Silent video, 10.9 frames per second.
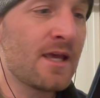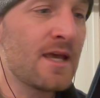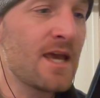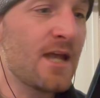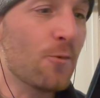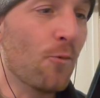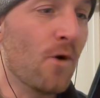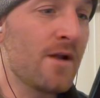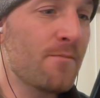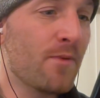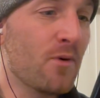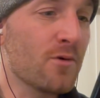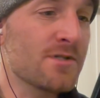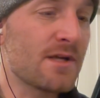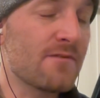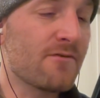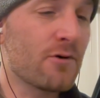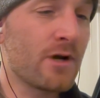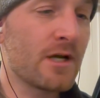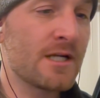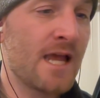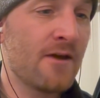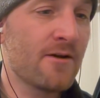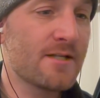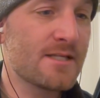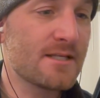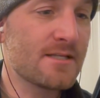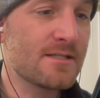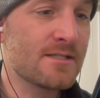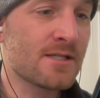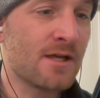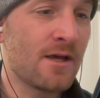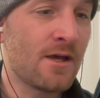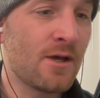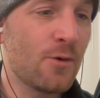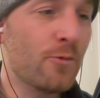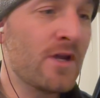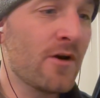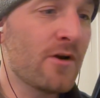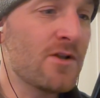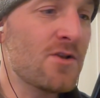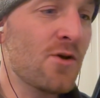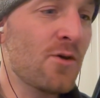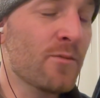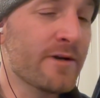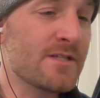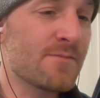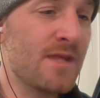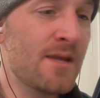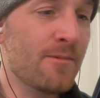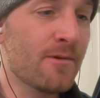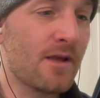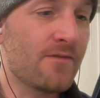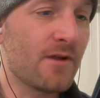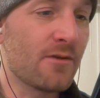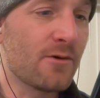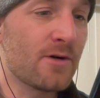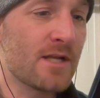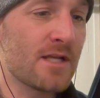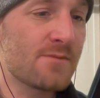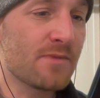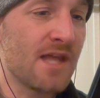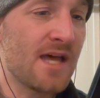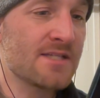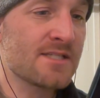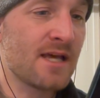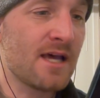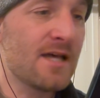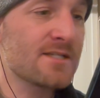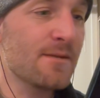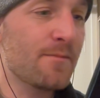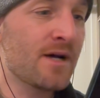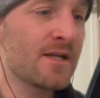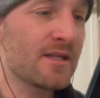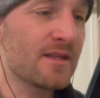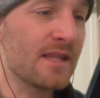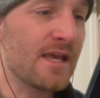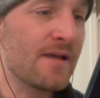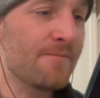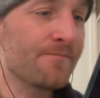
and one portion for our inheritance? We are a numerous people, and the Lord has blessed us abundantly."